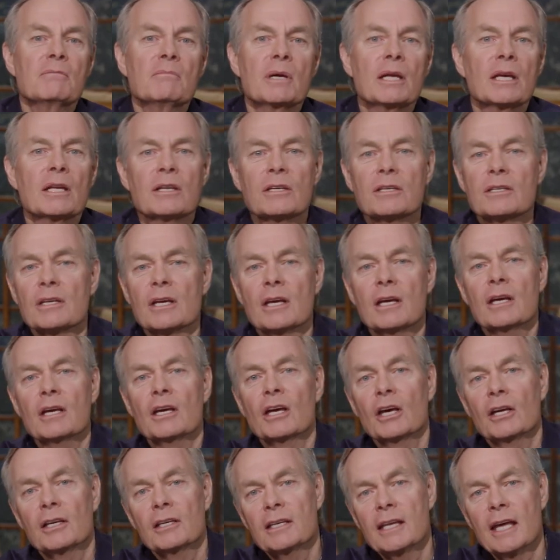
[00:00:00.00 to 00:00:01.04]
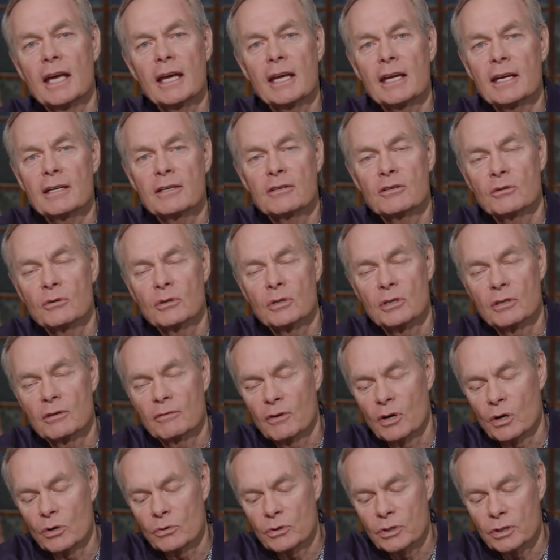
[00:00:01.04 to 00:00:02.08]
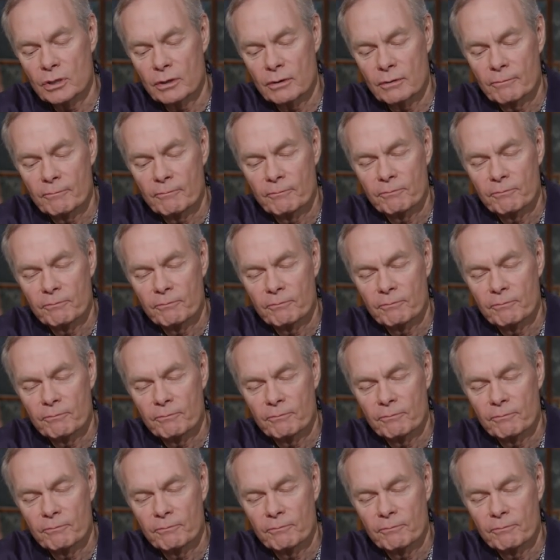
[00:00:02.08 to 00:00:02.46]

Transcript: minutes a day to a devotion.